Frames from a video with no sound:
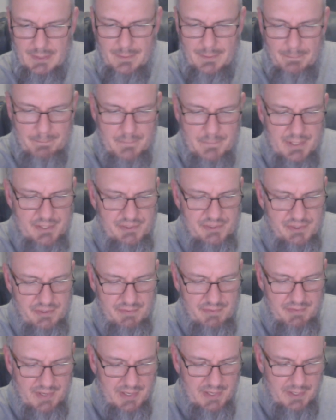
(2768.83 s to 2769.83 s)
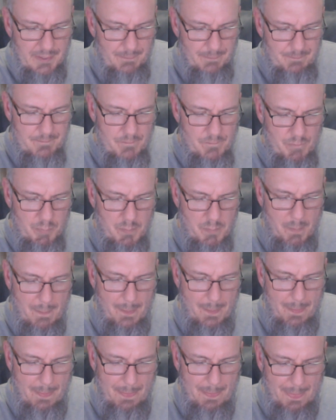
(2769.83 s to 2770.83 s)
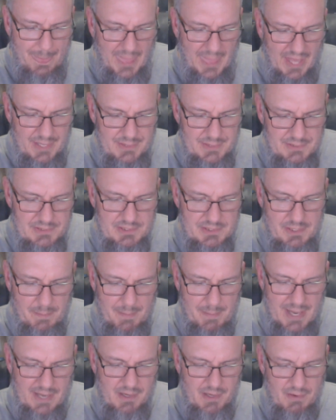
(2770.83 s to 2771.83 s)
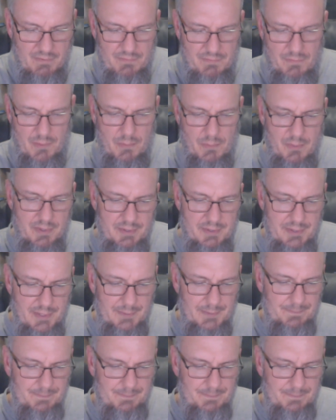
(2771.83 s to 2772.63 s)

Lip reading: But it's a very tobacco forward,